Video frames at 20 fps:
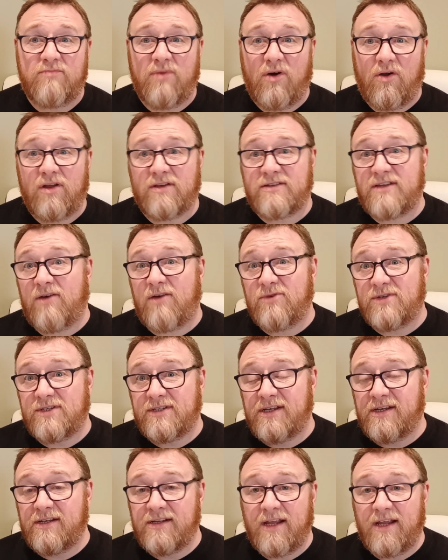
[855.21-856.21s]
that bollocks, I
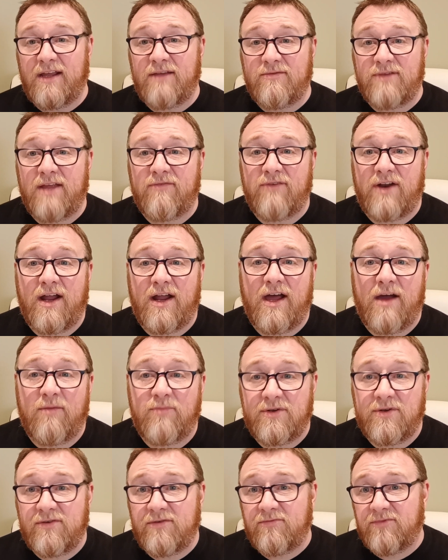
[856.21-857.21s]
was there and that never
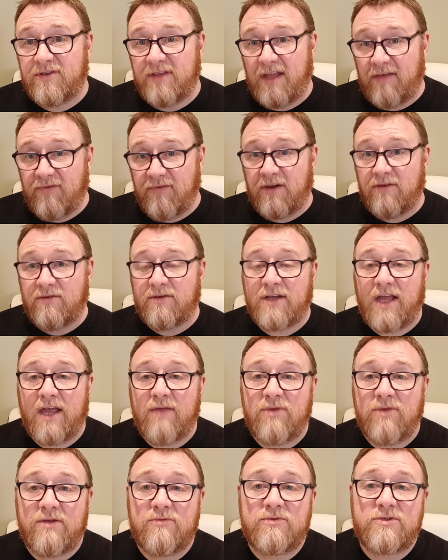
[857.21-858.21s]
happened, what was the fucking
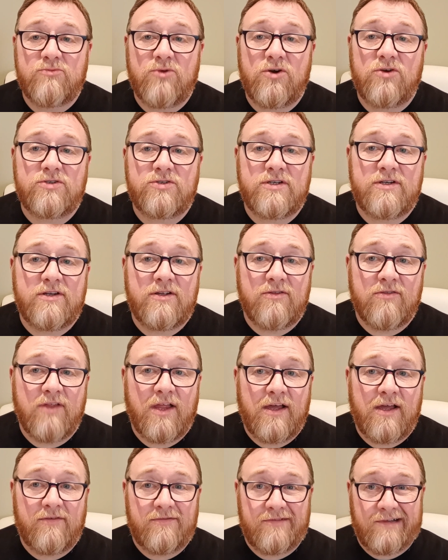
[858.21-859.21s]
game he was watching and
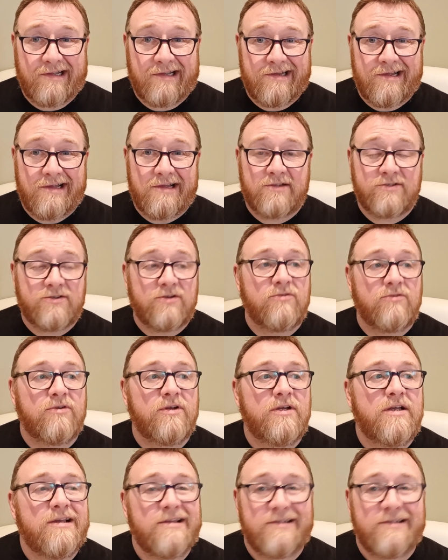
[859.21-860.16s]
all that, fucking arsehole.